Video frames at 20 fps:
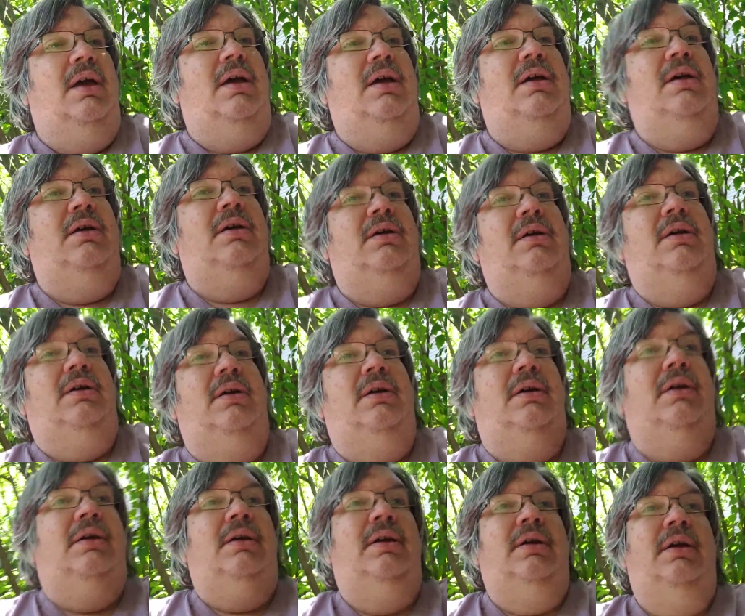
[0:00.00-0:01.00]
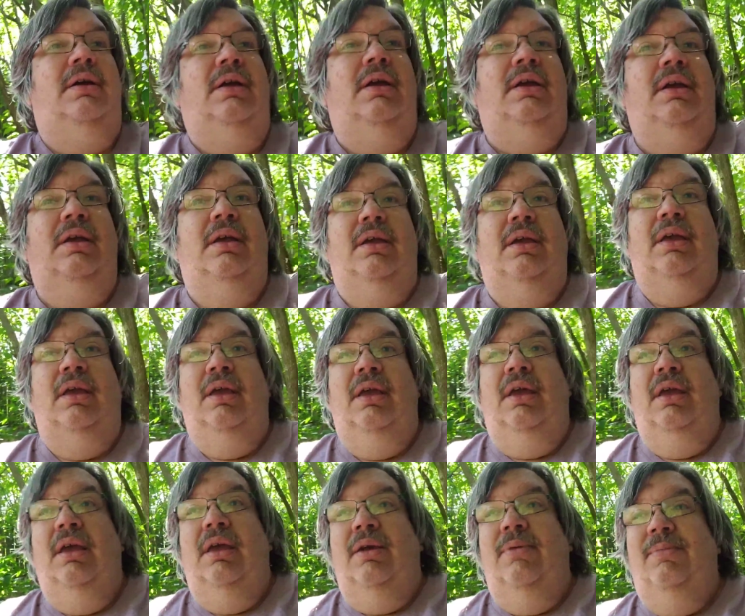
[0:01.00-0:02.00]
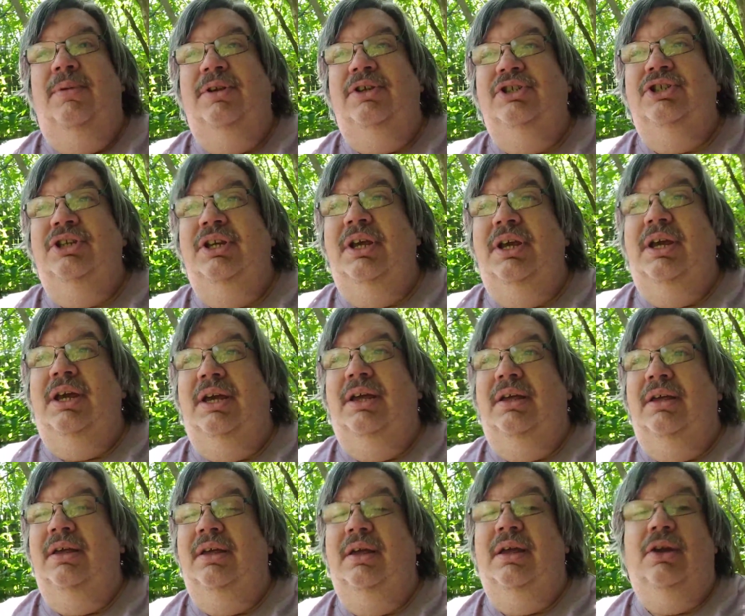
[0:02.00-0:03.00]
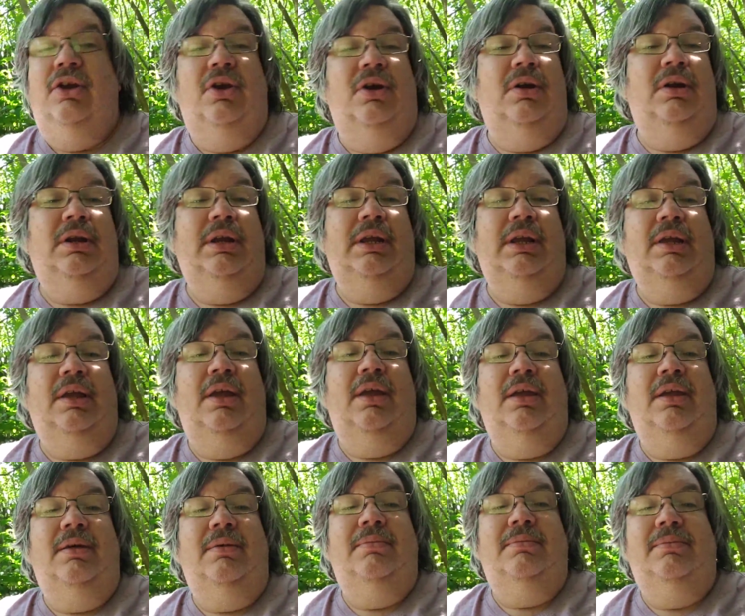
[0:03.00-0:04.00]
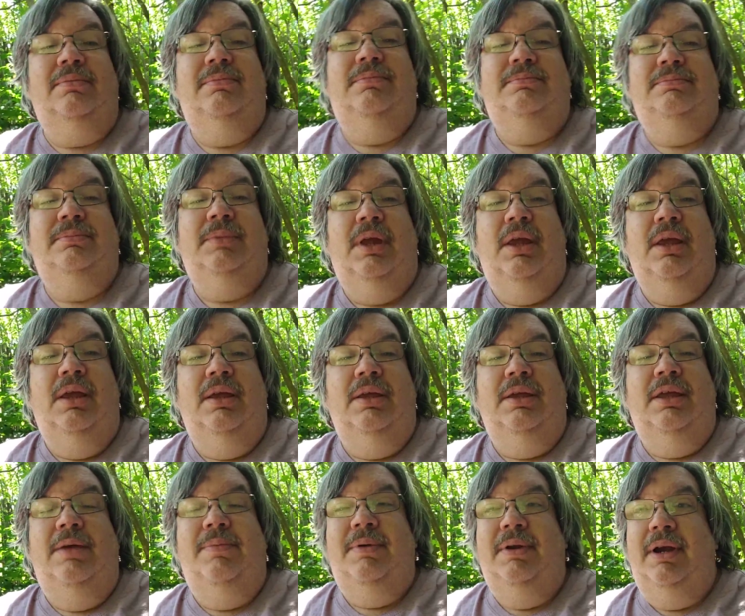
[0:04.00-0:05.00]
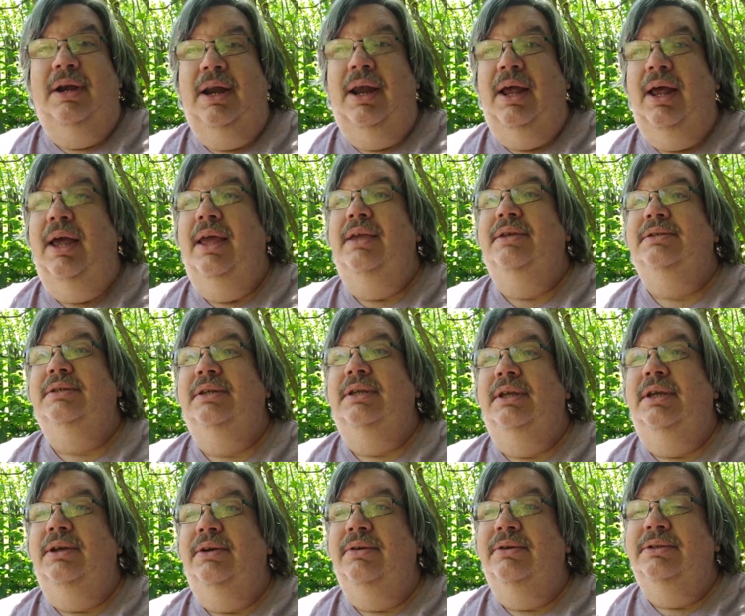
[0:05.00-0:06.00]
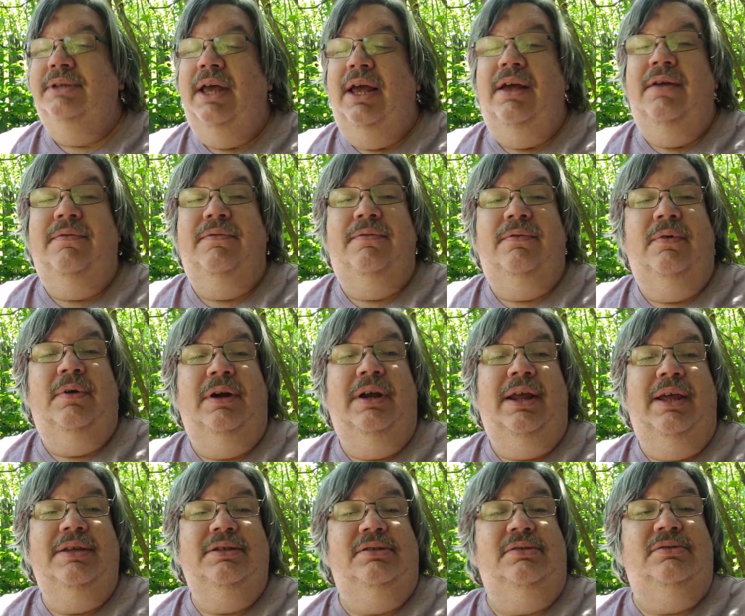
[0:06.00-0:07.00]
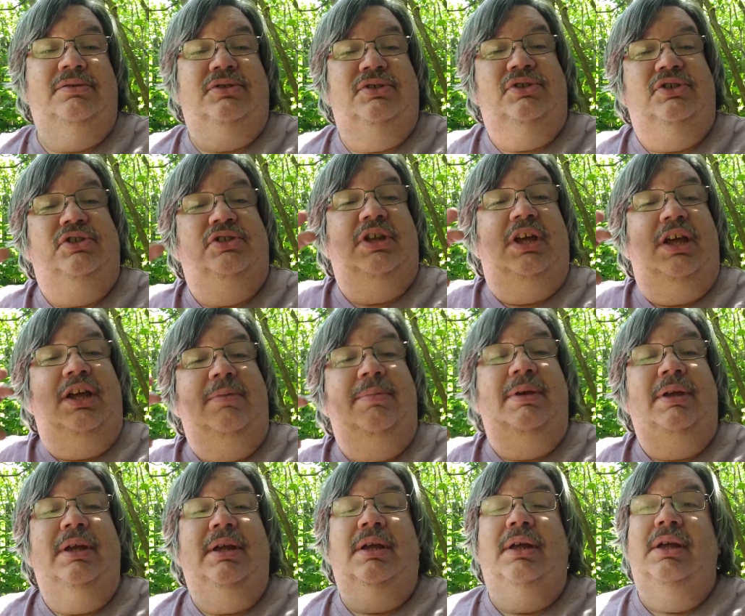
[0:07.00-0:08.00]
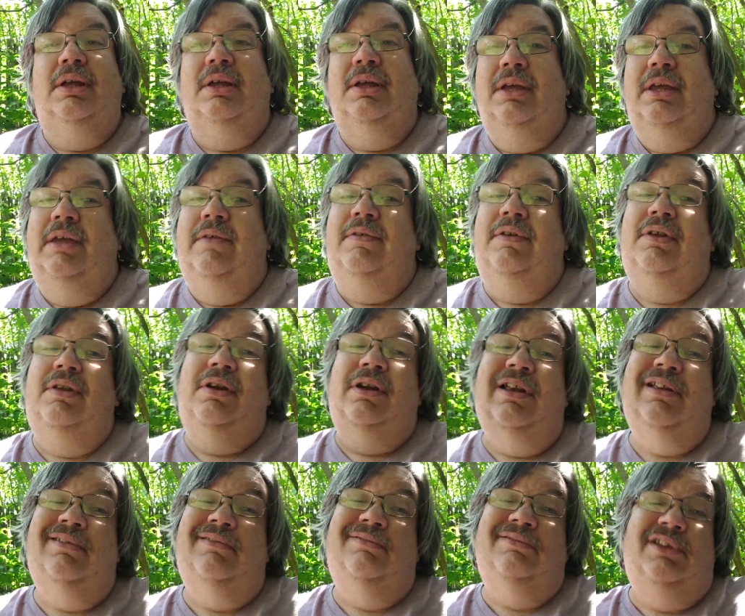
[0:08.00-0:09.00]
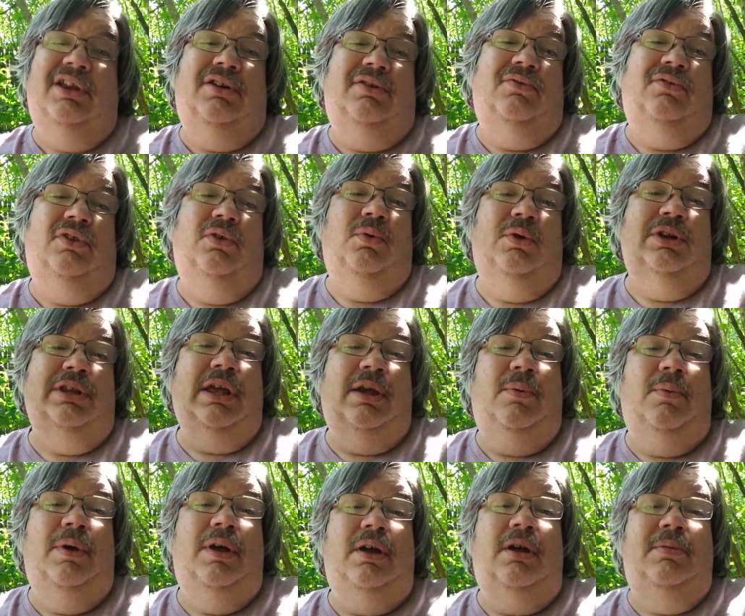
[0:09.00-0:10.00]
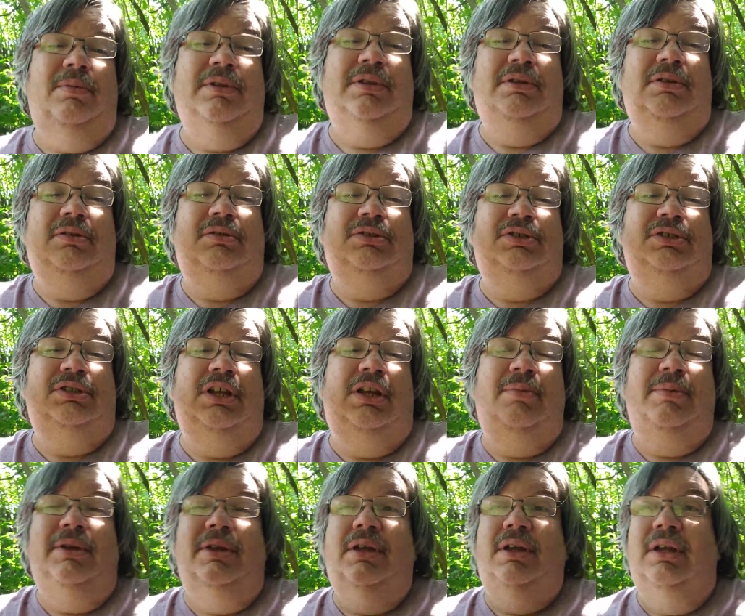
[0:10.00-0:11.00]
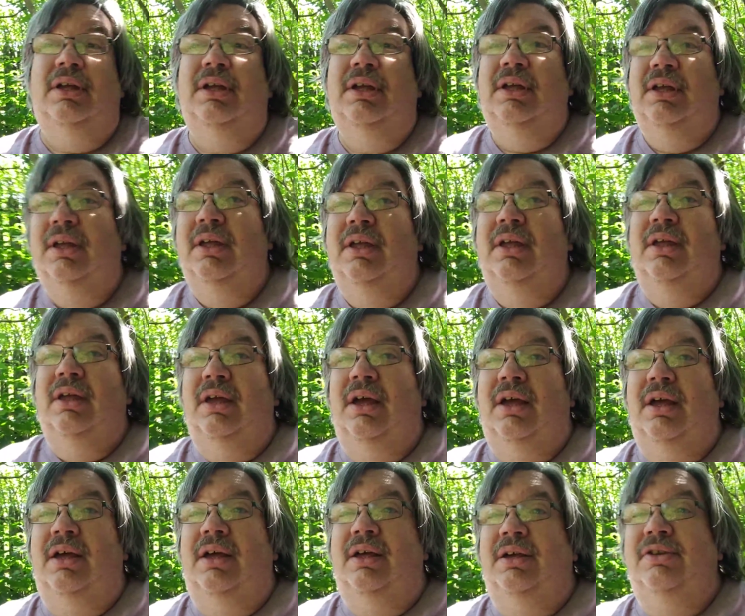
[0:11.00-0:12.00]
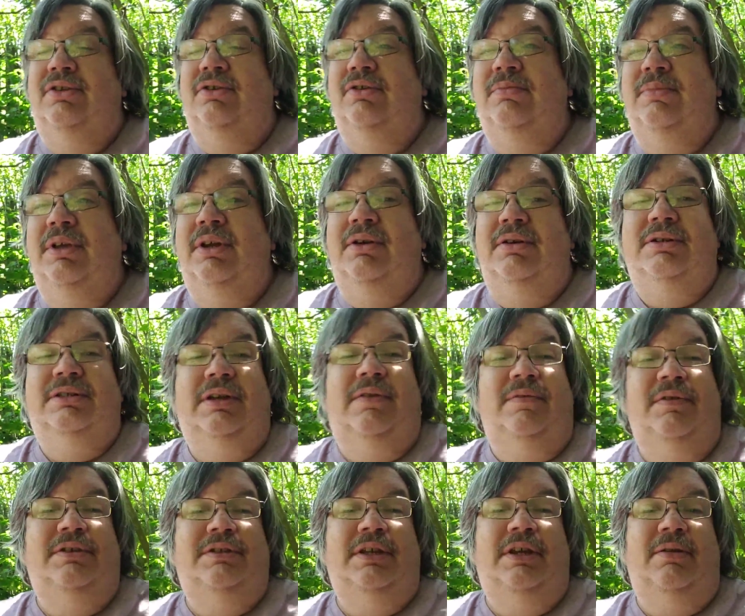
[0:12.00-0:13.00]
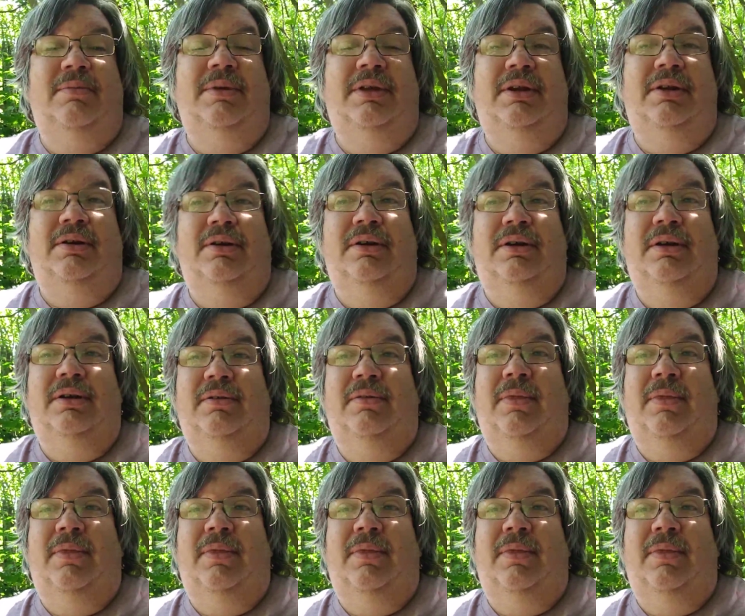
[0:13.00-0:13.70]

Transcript: Oh. But yeah, currently I am keeping an eyes and ears out for a nice little stubby, even though they're not, they don't really work that well, but the little stubby, uh, 2 meter and 70 centimeter